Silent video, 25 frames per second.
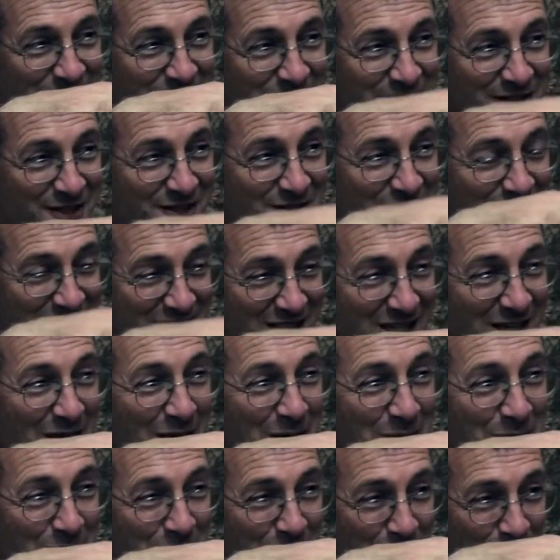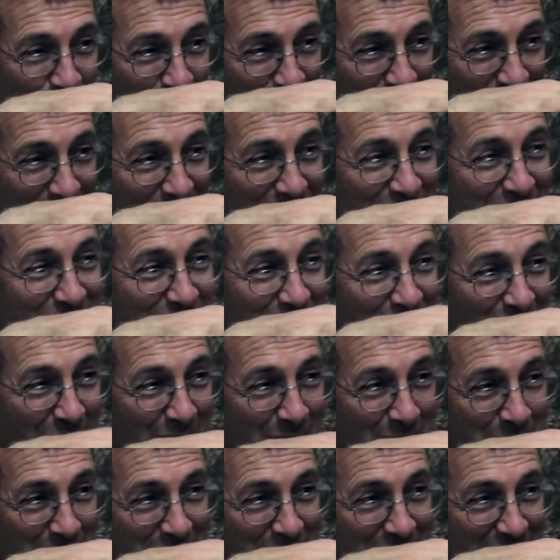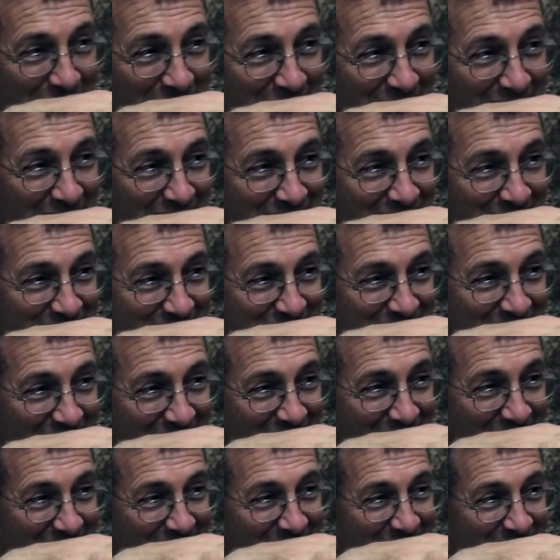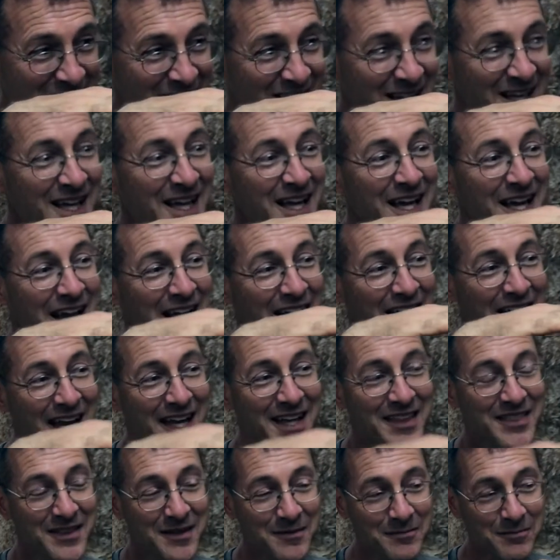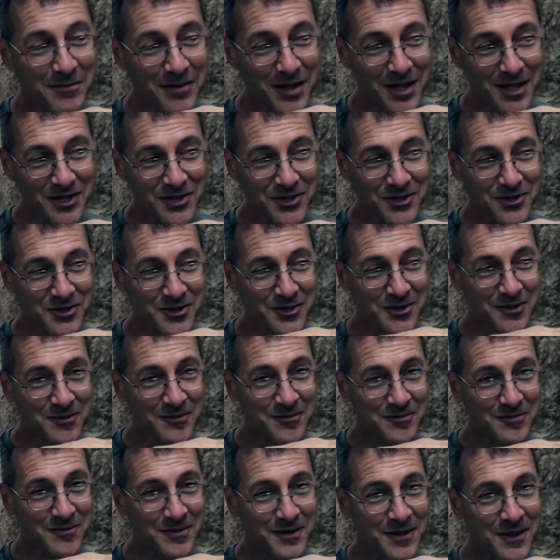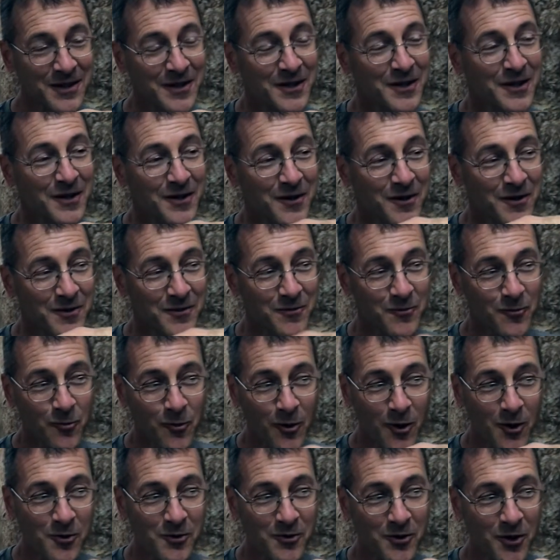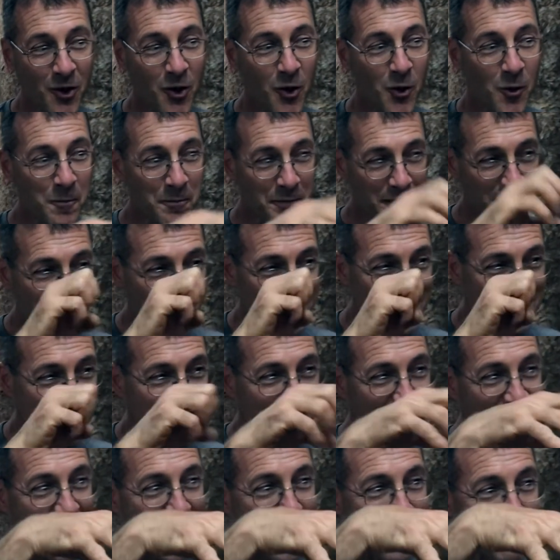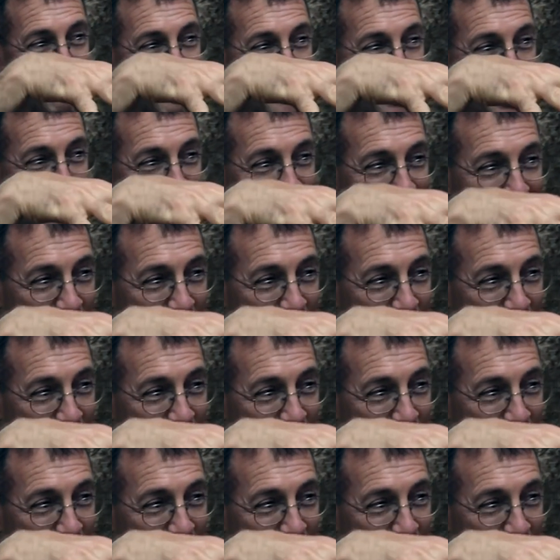fills up with carbon dioxide. And the mushroom won't open its cap up.